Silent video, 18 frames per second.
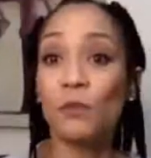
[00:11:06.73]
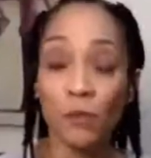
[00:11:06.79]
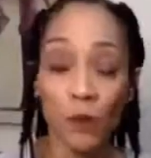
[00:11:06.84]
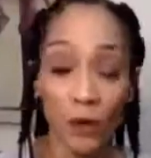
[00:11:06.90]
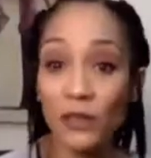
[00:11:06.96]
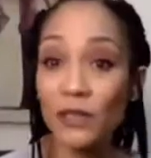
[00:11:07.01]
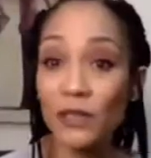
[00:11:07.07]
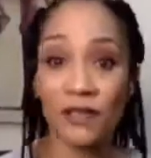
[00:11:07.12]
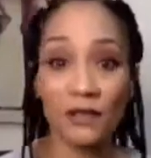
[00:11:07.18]

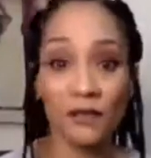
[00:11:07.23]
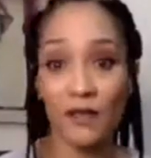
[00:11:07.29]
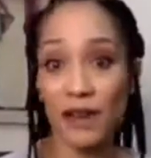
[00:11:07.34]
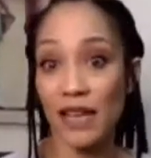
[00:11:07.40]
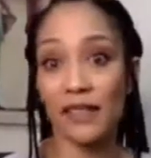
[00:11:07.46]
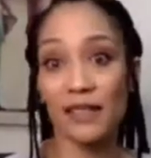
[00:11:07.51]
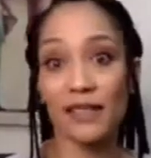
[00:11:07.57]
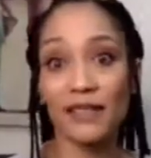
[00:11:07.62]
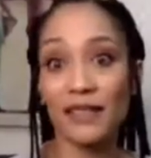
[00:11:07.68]
box the
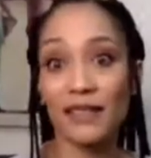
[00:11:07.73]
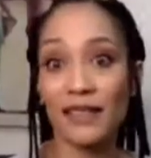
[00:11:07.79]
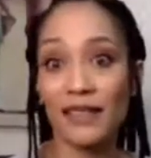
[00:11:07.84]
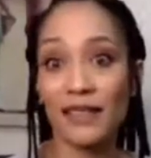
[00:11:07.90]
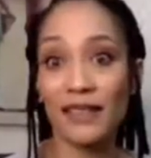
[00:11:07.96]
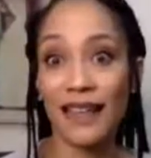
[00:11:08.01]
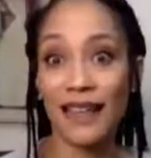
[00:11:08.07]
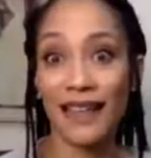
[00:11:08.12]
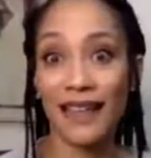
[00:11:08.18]
rest.
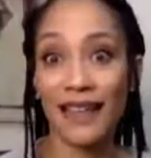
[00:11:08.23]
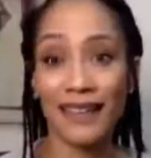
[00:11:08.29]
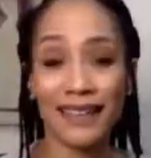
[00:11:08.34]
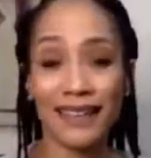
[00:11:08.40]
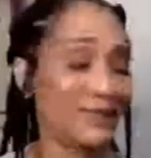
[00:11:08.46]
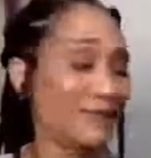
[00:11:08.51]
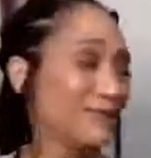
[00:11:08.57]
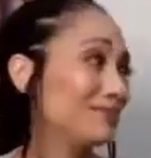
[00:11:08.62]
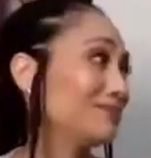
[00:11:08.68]

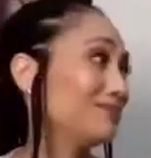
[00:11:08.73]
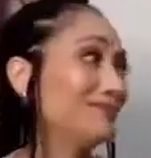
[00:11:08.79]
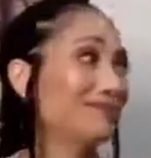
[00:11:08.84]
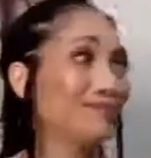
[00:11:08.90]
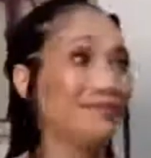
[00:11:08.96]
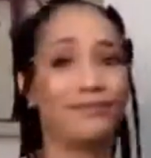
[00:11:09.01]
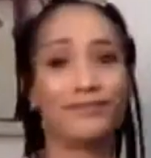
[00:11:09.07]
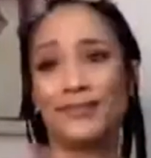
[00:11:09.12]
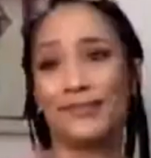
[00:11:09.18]
Like,
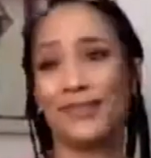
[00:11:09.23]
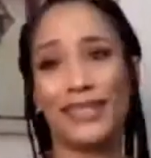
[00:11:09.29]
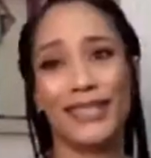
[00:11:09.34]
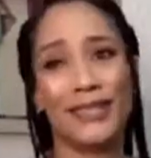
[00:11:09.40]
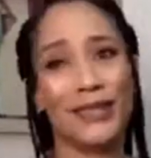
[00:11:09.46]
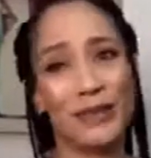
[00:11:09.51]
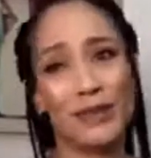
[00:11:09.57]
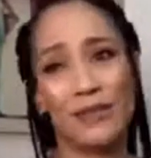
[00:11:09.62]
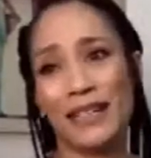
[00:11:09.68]
didn't
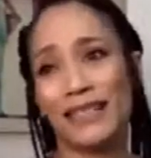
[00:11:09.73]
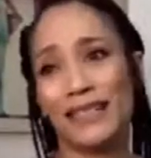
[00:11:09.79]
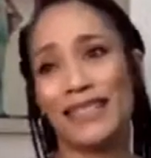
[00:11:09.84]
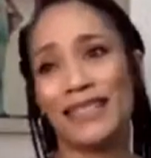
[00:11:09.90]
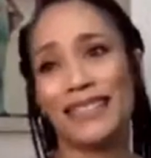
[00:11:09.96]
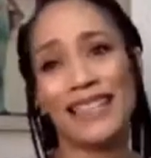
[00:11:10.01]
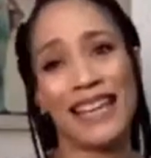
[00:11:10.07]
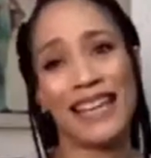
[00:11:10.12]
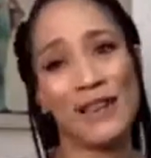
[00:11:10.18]
know about
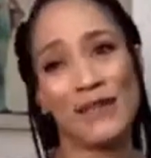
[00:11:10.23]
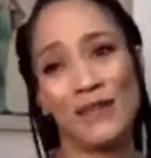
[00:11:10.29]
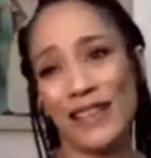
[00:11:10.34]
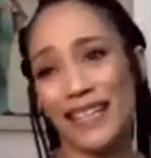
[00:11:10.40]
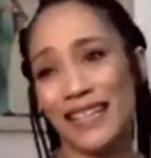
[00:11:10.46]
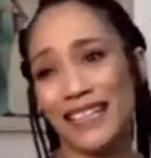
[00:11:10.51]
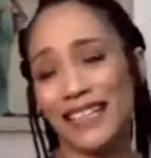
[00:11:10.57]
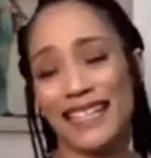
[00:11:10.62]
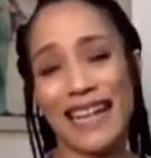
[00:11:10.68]

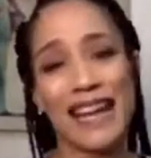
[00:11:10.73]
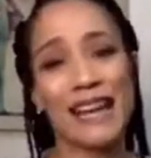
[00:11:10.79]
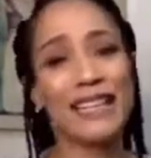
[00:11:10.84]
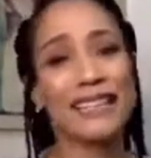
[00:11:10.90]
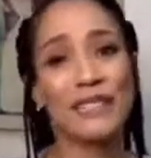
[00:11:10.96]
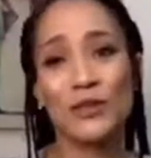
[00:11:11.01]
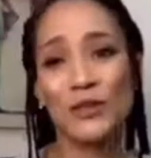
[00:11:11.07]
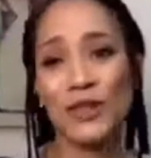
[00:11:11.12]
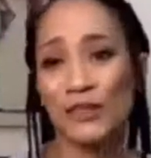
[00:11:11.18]
savings. I
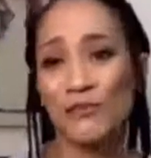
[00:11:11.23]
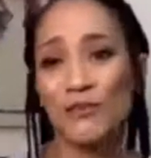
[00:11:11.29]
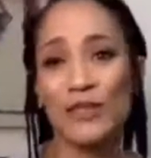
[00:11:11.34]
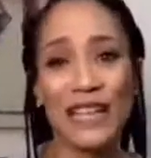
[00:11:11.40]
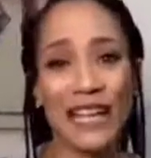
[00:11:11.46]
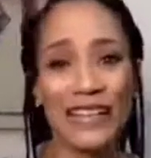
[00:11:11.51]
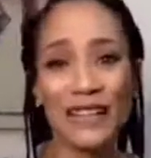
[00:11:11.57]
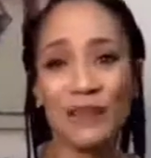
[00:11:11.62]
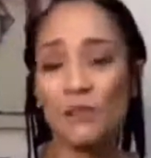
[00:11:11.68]
literally would
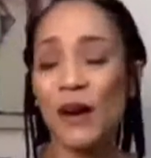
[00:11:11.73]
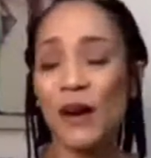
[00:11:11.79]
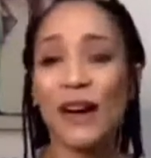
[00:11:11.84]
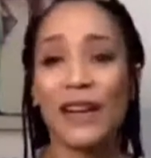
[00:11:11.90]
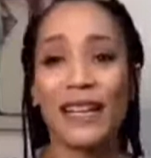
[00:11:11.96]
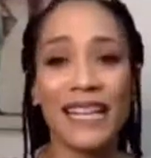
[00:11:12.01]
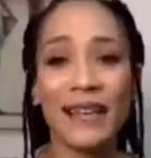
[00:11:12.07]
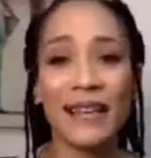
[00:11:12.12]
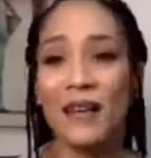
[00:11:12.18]

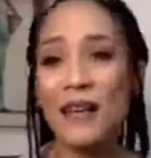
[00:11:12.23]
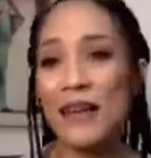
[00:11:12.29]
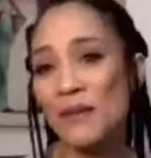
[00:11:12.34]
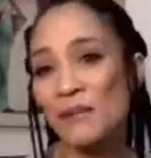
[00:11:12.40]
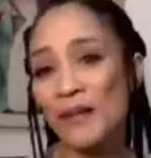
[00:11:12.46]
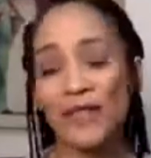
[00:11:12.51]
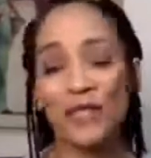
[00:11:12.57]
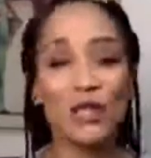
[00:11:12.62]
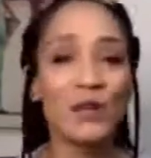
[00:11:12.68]
party.
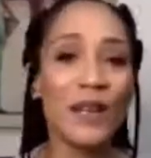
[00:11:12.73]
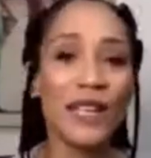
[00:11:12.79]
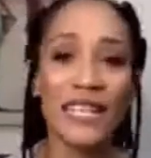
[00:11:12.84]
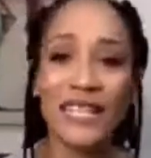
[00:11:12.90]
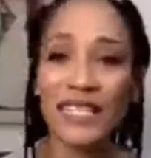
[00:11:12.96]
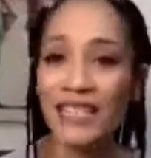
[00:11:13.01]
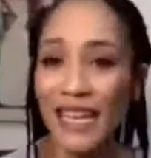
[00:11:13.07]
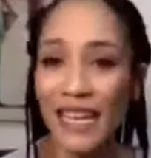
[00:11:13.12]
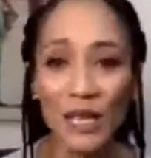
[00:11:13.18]
By the
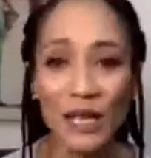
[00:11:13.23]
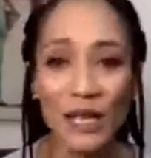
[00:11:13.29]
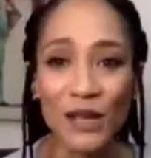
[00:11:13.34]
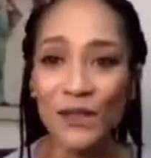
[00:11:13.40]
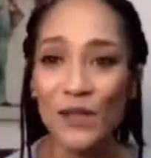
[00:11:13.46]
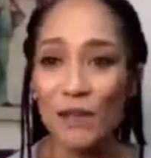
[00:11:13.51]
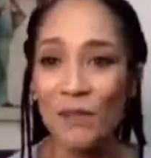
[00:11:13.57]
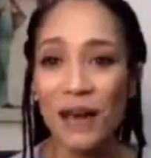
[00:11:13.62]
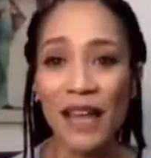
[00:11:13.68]
22nd of
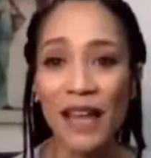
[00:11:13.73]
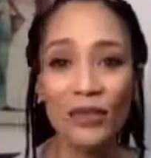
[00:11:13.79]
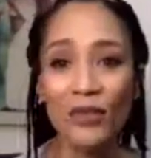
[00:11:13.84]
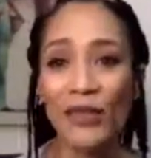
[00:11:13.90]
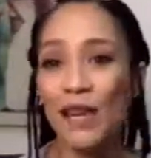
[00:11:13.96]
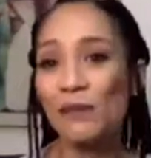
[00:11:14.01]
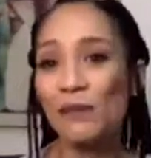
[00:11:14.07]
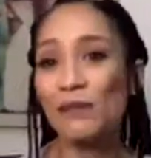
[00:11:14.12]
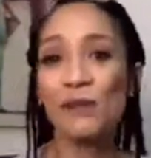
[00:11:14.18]
the month,
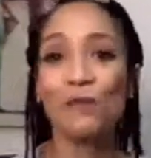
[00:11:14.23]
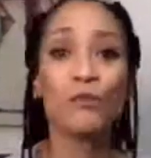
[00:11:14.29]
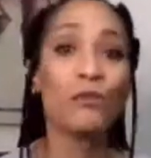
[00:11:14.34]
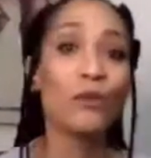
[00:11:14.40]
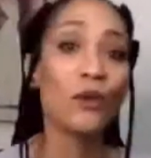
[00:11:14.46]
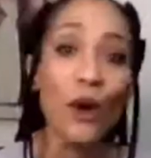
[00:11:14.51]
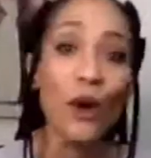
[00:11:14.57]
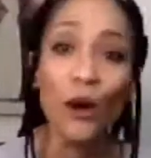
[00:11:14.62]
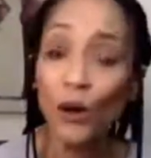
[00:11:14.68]
I'd be
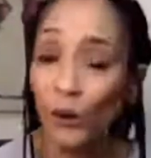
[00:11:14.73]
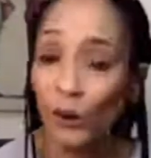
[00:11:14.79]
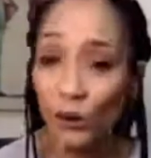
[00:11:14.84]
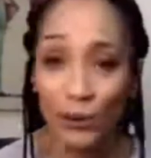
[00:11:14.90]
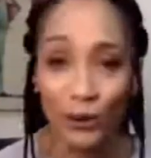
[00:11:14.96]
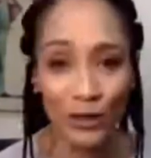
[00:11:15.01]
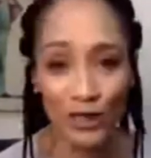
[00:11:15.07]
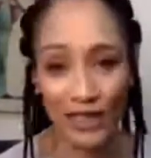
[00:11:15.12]
broke.